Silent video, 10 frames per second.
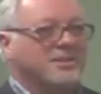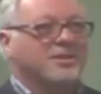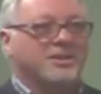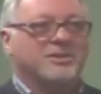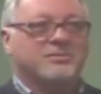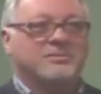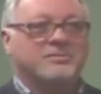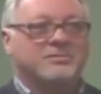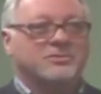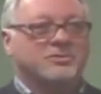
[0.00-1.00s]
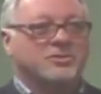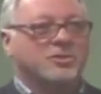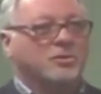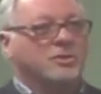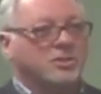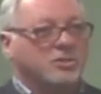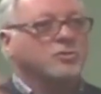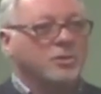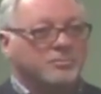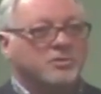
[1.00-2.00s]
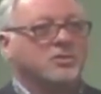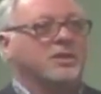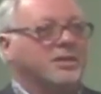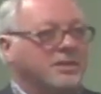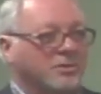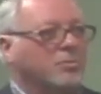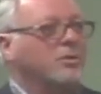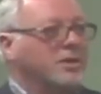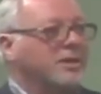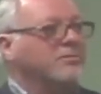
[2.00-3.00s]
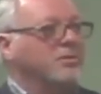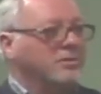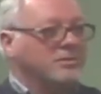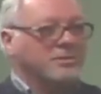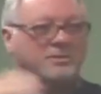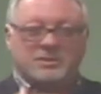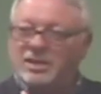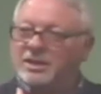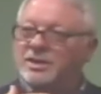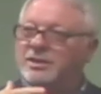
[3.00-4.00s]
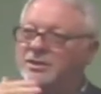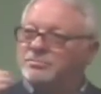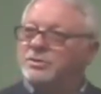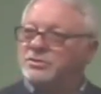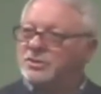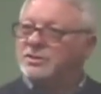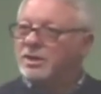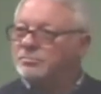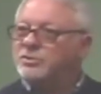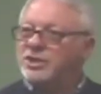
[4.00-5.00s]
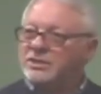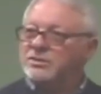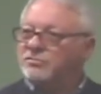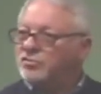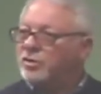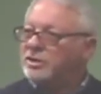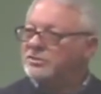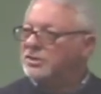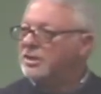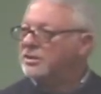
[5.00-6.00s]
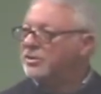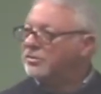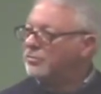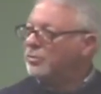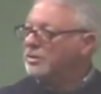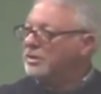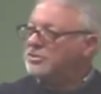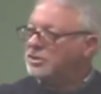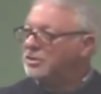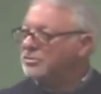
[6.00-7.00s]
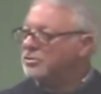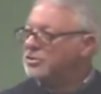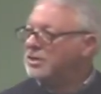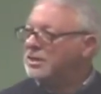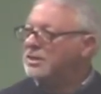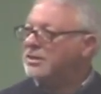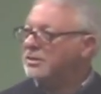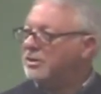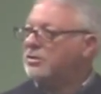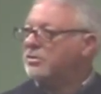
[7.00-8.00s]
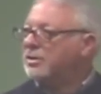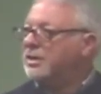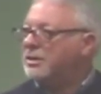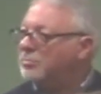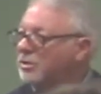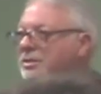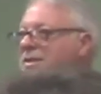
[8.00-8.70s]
you know, so you don't get too upset or whatever and kind of help as an objective translator of what each other's saying and all that.